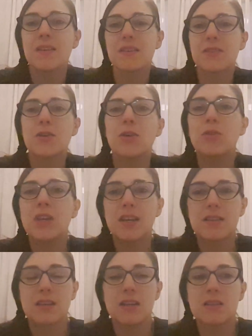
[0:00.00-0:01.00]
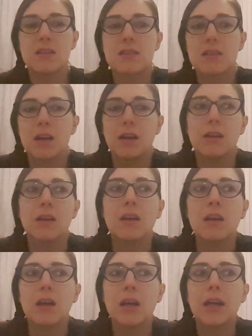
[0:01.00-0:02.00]
So yes, as I said,
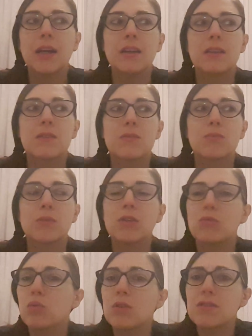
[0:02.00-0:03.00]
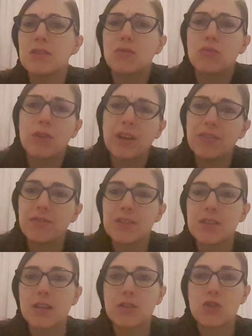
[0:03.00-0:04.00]
it wasn't rough, it
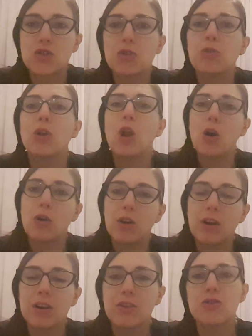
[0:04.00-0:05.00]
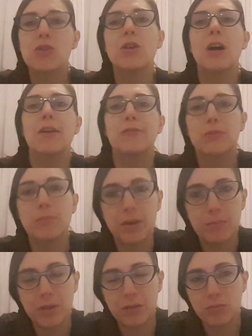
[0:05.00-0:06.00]
just took longer, so you have to be
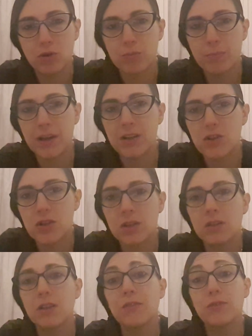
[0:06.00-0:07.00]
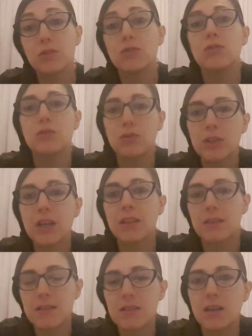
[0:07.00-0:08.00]
a bit more patient if you do
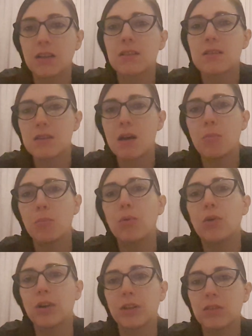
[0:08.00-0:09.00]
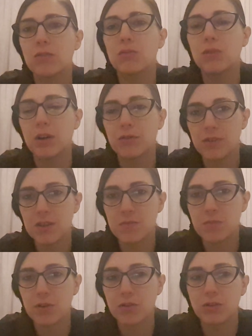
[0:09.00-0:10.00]
get sick at some point throughout this
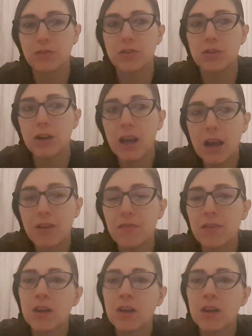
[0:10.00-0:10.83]
period of your life,